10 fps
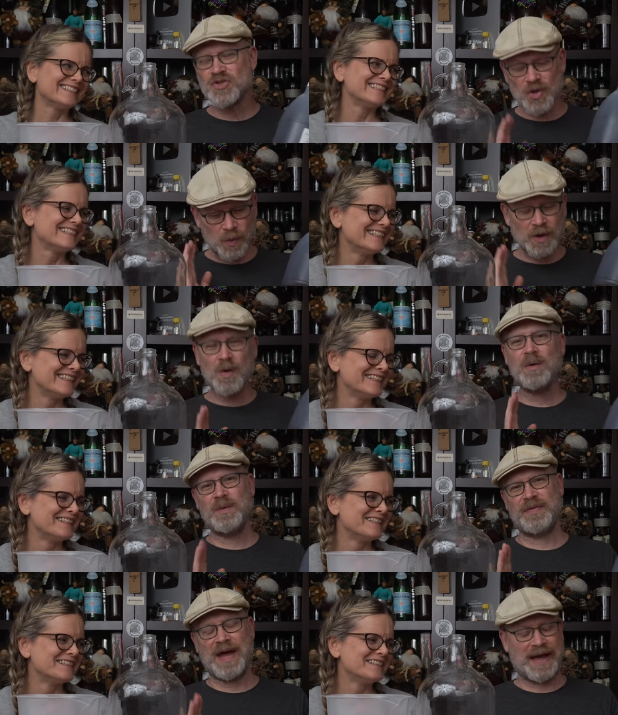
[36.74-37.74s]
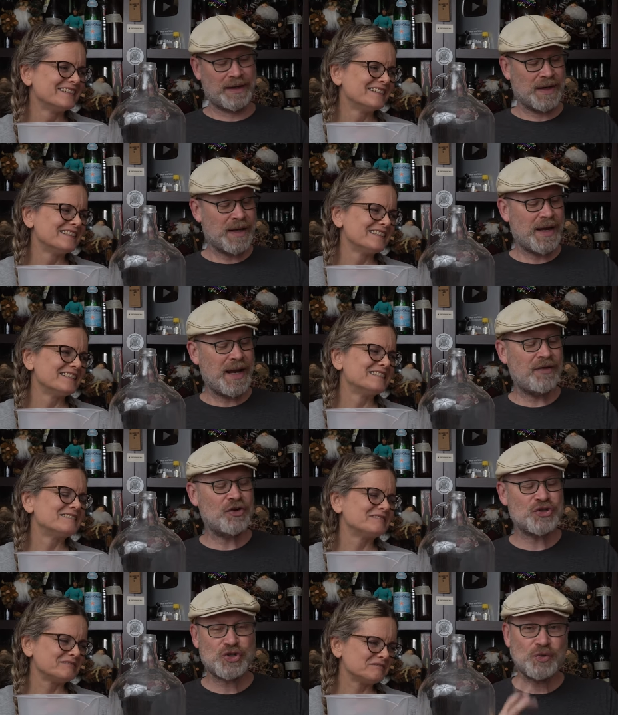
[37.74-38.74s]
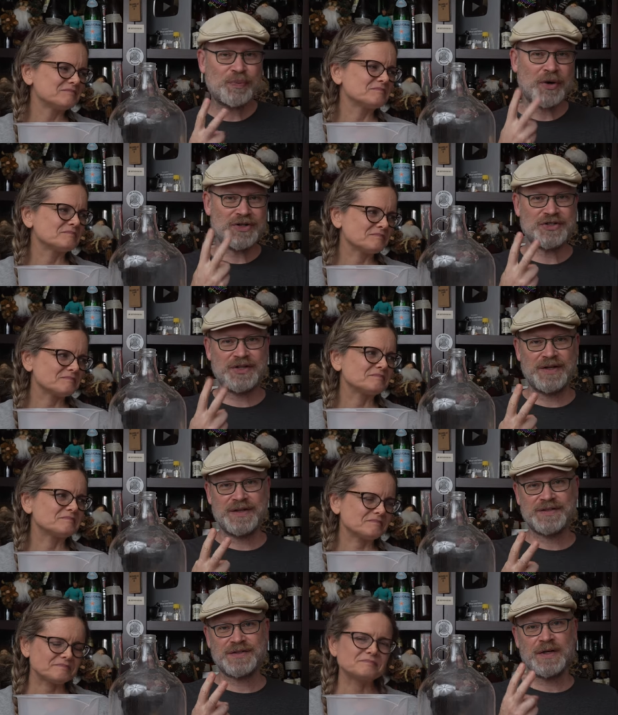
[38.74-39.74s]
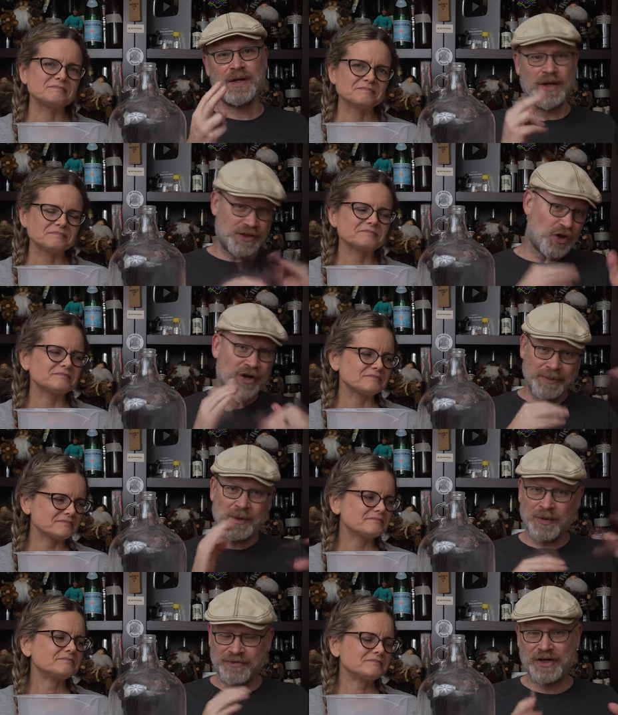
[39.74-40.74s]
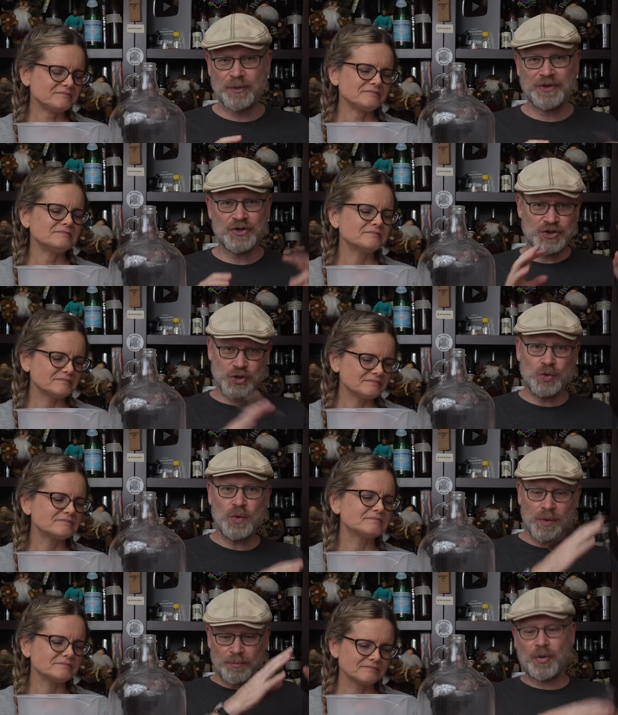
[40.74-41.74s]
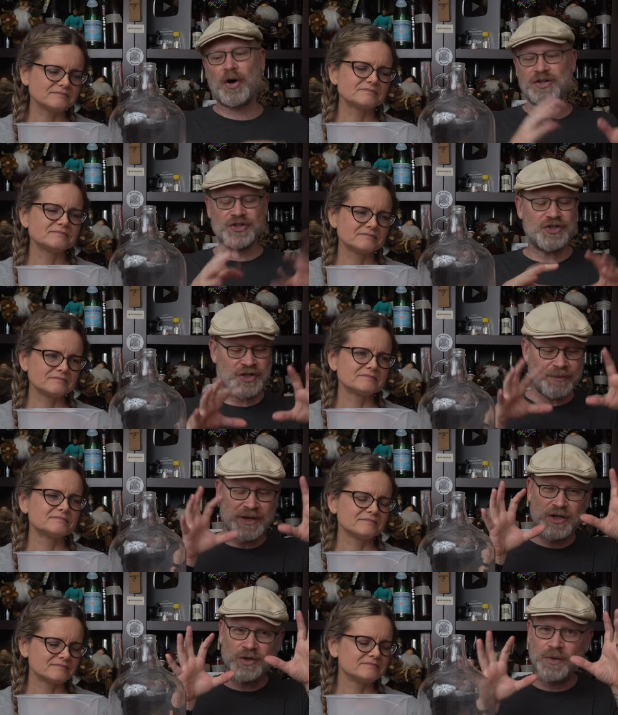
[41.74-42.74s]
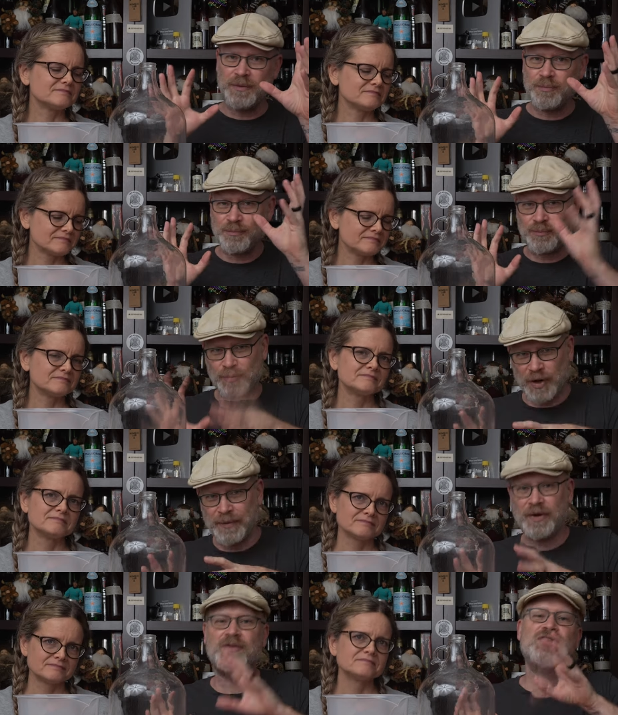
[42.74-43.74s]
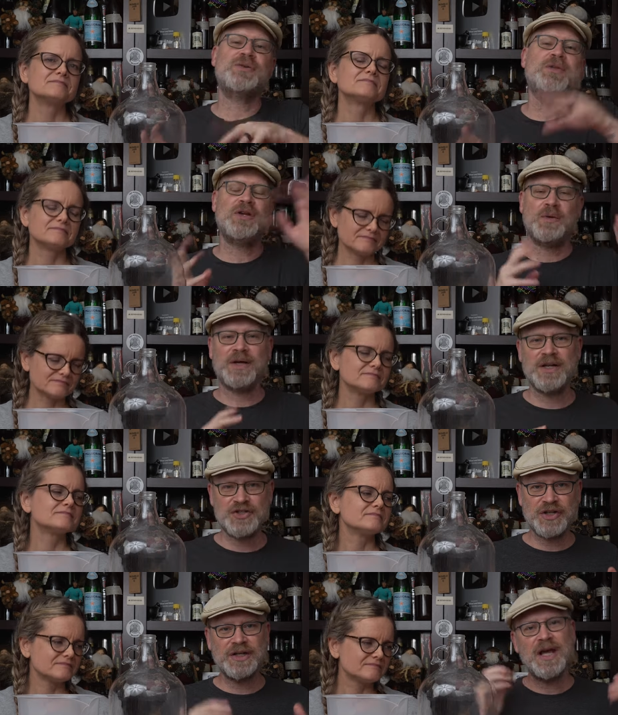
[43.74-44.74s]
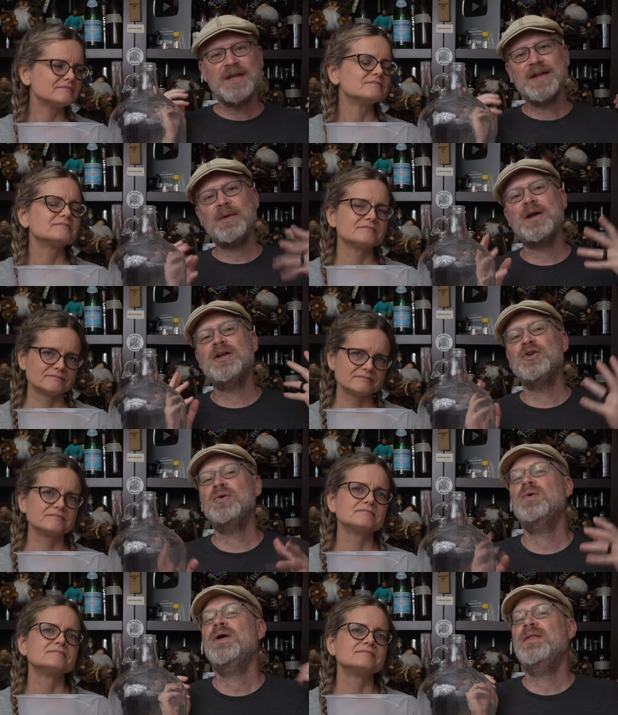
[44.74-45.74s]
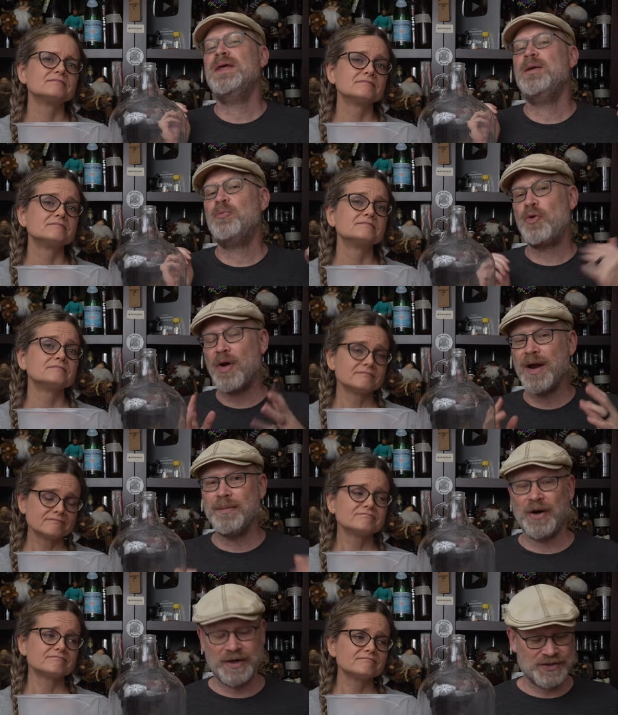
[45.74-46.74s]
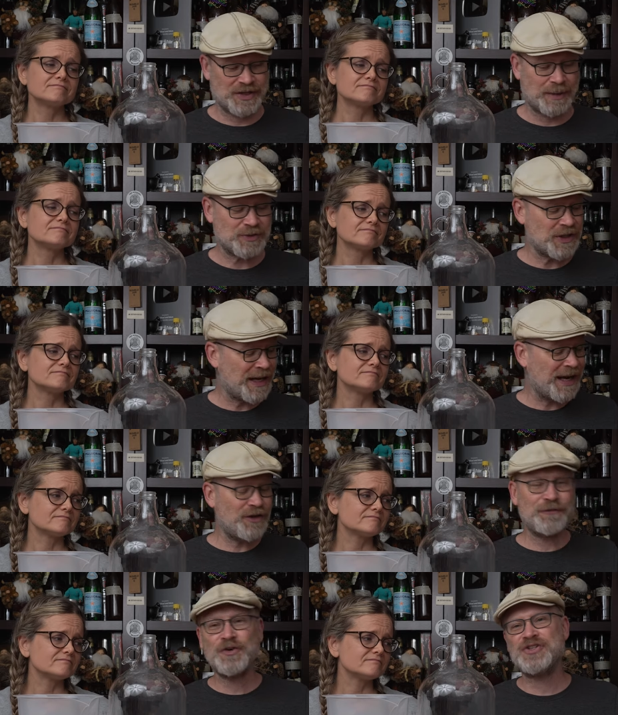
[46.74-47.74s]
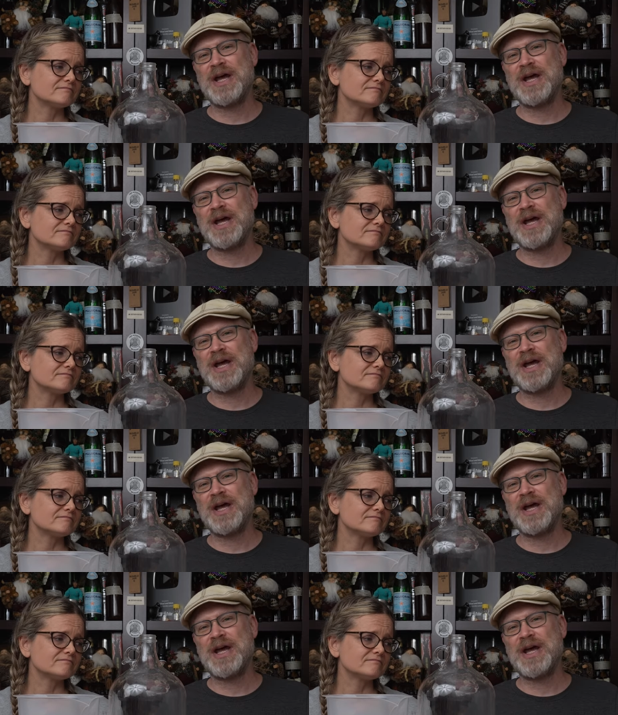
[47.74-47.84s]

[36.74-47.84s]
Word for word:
Speaker 1: so we're going with that. And there's two parts to this. It's all going to be in one video, but there's two parts. There's some that you do in primary and there's some that you do in conditioning. Today we're going to do the primary steps. And the first